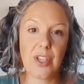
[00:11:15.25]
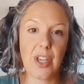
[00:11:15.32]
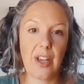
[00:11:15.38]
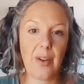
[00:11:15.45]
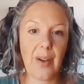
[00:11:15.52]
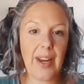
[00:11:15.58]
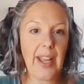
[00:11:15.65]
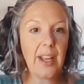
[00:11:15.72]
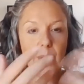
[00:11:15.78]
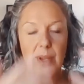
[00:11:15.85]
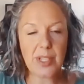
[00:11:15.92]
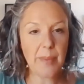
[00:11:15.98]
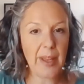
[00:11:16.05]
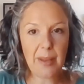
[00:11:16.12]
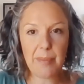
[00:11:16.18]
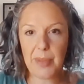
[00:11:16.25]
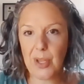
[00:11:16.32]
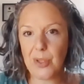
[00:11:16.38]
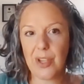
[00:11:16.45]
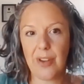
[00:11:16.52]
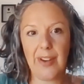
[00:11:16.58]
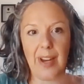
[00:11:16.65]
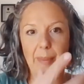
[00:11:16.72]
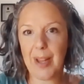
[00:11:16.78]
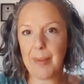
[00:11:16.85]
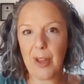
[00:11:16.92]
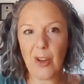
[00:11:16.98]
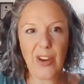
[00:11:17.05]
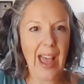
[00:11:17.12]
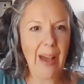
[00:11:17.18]
So, and I go into my computer and I
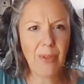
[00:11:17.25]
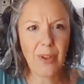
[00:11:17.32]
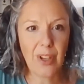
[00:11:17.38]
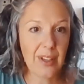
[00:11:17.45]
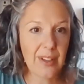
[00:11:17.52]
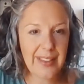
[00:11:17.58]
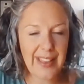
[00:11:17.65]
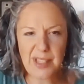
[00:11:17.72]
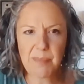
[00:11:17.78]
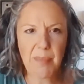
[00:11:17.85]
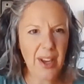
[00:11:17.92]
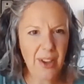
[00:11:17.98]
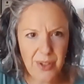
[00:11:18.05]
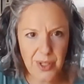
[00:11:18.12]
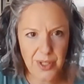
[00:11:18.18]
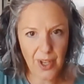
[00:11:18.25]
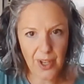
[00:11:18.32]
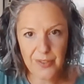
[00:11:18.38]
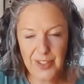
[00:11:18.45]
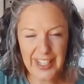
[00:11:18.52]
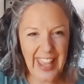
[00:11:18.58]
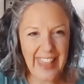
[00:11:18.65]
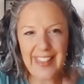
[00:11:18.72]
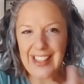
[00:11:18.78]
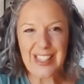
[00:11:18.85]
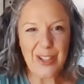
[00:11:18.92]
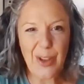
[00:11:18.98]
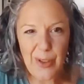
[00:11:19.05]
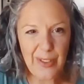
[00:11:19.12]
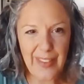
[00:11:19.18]
might be on Outlook, that's Microsoft. Again,
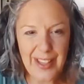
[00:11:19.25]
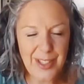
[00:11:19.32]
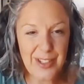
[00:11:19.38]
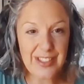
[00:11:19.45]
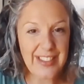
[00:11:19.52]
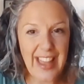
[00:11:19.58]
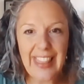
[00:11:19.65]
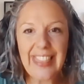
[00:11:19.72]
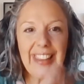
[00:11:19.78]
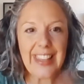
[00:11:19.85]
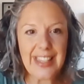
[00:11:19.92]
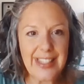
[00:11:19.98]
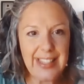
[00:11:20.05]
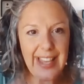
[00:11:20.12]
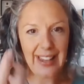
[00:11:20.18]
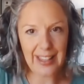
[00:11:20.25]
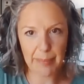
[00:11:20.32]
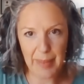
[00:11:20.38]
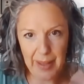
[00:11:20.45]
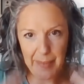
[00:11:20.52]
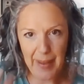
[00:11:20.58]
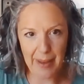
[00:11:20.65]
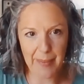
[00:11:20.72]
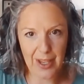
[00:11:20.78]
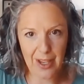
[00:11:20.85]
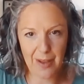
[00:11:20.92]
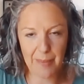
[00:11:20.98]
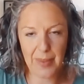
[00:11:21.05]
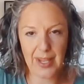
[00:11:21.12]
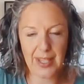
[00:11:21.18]
that's nothing is telling me about my
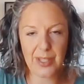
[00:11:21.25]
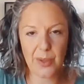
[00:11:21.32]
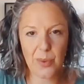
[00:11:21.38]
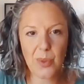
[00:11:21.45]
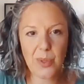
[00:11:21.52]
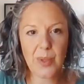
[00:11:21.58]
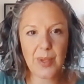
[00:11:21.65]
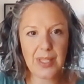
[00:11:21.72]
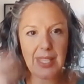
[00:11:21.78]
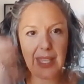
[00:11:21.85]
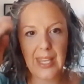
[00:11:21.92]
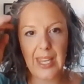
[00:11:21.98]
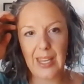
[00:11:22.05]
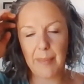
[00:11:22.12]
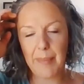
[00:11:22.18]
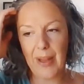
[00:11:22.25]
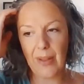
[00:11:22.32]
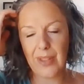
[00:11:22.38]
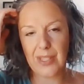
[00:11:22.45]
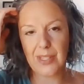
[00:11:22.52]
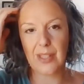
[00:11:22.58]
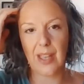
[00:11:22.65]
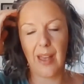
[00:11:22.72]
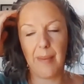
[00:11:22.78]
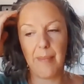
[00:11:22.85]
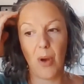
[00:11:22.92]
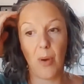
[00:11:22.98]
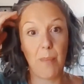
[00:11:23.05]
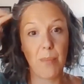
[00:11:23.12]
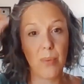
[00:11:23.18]
company. So also thinking about this
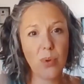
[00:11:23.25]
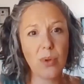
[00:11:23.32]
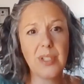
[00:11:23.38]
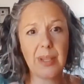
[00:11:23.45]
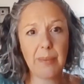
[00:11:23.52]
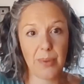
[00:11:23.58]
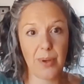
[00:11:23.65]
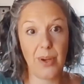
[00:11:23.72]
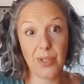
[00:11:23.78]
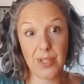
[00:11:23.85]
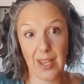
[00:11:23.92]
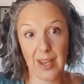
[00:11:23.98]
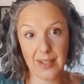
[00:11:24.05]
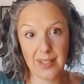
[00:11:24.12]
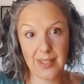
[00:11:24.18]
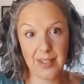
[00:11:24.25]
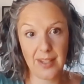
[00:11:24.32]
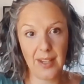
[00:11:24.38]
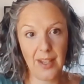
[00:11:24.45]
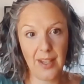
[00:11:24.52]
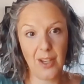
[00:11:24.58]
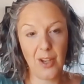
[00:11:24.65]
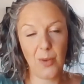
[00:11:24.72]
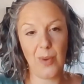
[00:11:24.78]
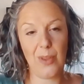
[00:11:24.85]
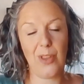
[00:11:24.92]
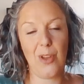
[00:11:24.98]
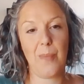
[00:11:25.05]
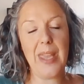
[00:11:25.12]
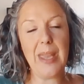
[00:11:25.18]
onboarding process
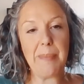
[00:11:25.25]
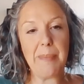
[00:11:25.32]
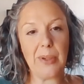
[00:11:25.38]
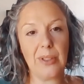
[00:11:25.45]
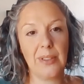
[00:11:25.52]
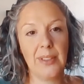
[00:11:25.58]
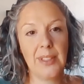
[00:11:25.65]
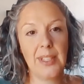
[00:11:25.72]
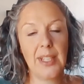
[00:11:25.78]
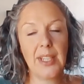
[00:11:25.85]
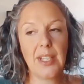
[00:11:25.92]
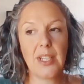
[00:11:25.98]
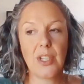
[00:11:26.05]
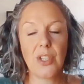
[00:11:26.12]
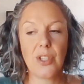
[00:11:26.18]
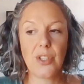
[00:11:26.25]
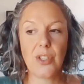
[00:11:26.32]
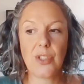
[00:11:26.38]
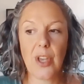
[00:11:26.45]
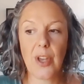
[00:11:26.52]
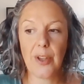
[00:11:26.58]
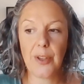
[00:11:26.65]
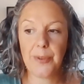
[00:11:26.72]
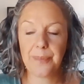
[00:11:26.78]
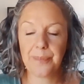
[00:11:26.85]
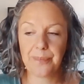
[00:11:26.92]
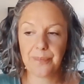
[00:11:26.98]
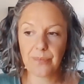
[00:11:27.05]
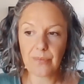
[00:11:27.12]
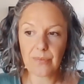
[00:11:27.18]
with your people. So
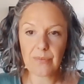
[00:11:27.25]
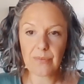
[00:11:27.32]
